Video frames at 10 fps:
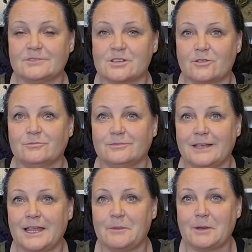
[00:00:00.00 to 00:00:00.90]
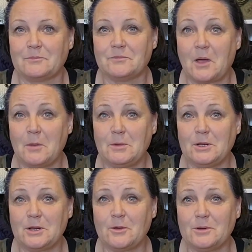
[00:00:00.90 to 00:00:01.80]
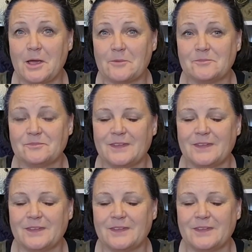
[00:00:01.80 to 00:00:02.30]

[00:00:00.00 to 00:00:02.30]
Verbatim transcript: So anyway, I'm going to go now.